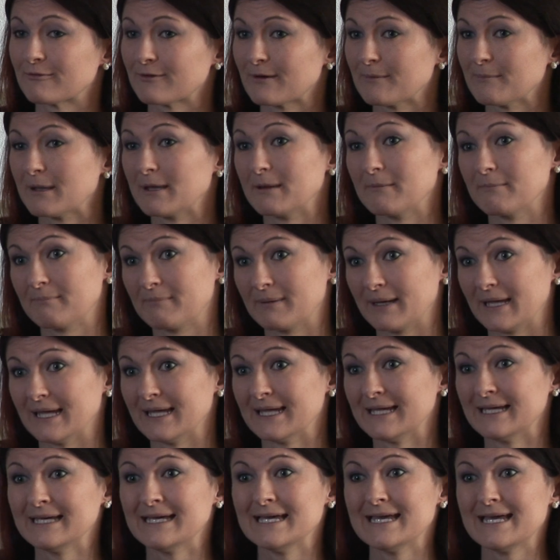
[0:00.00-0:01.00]
from it, but
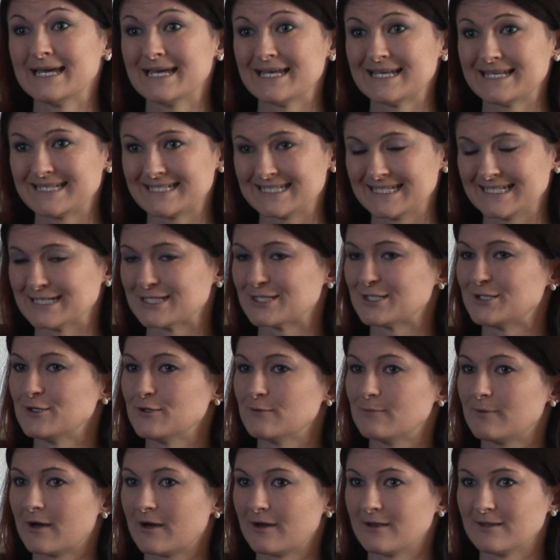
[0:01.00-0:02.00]
since
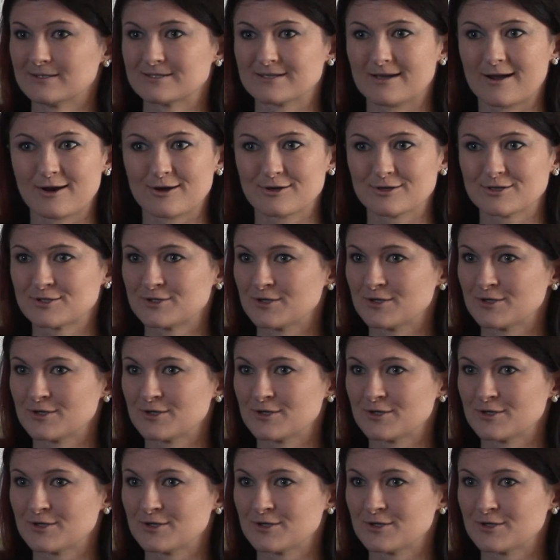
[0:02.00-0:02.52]
newborns are